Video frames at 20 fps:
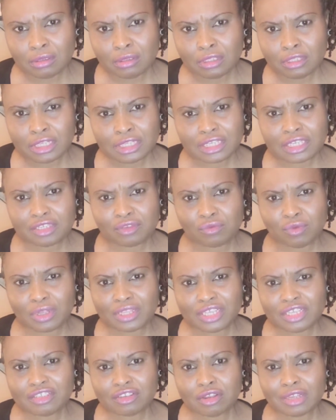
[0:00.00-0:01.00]
This is
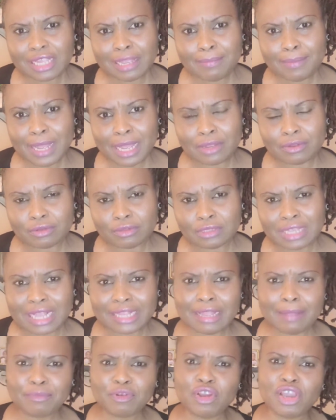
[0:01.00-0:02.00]
what it's all about.
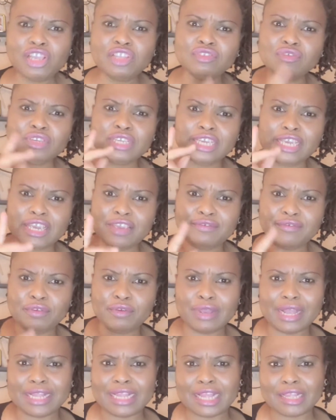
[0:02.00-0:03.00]
And I'm going to give
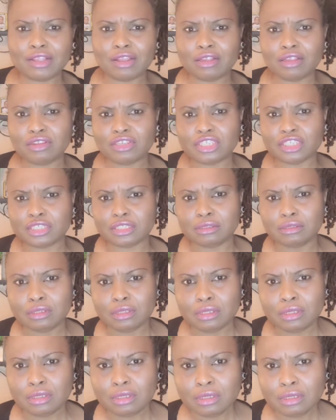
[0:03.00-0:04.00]
you an analogy.
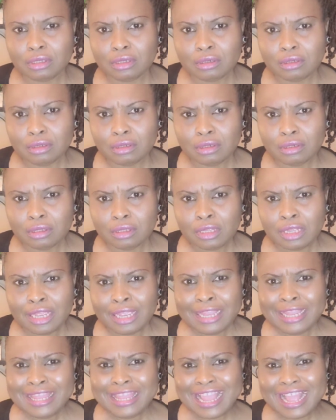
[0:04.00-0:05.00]

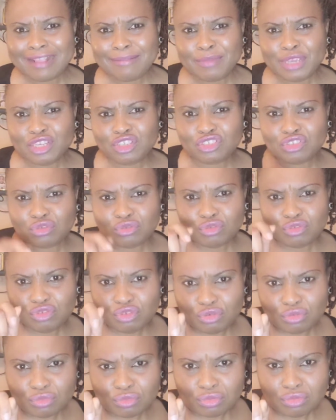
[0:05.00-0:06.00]
Let me shoot
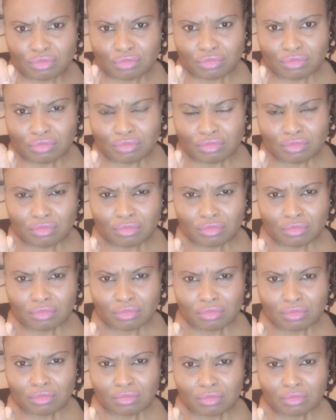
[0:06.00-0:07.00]
you
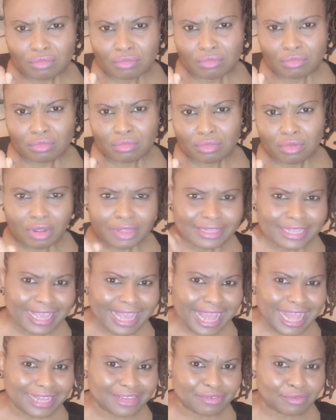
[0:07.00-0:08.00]
on the
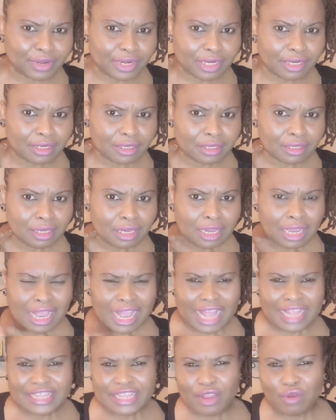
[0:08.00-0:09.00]
artery,
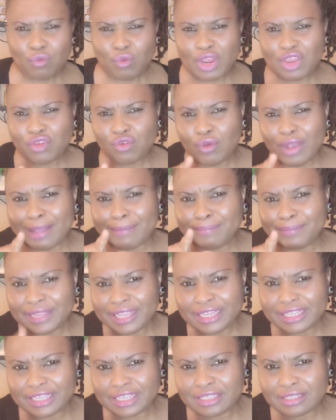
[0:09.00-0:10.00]
and then when you are
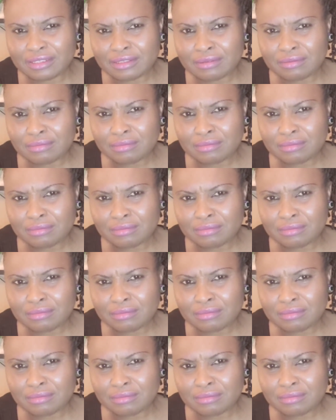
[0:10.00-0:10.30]
bleeding,